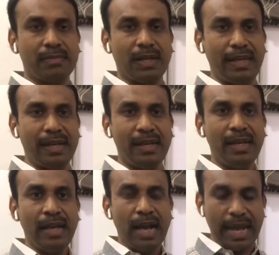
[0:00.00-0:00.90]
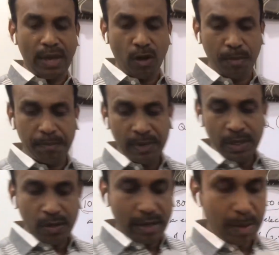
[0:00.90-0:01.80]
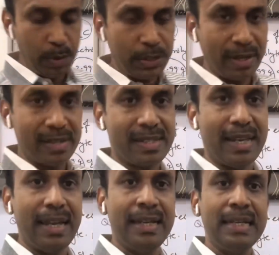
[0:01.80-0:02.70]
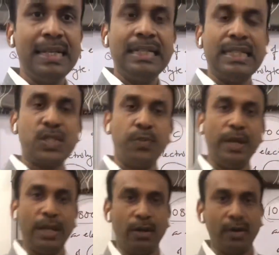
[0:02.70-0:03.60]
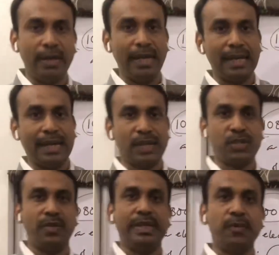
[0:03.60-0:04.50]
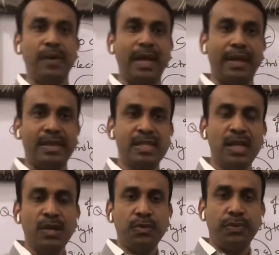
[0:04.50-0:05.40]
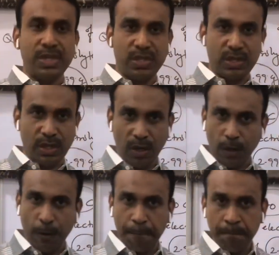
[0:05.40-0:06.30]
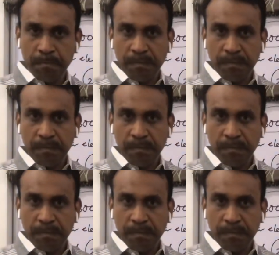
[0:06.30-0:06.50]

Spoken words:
Clear? I hope you are able to understand this video in connection with the Faraday's first law.